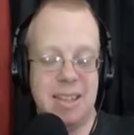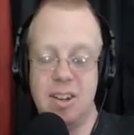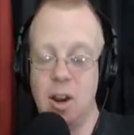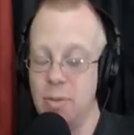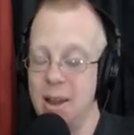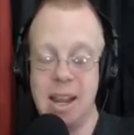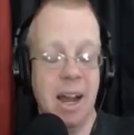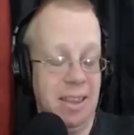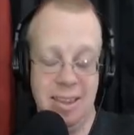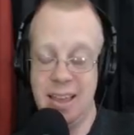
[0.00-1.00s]
go with my gut
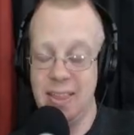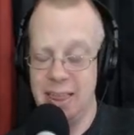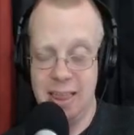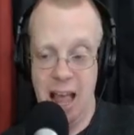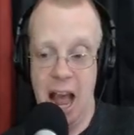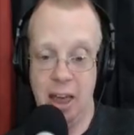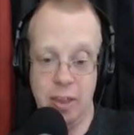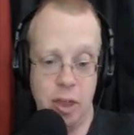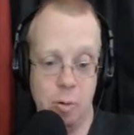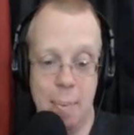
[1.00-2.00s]
and say
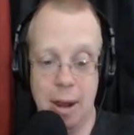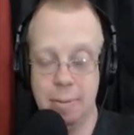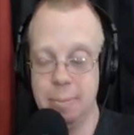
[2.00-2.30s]
Lethal Weapon.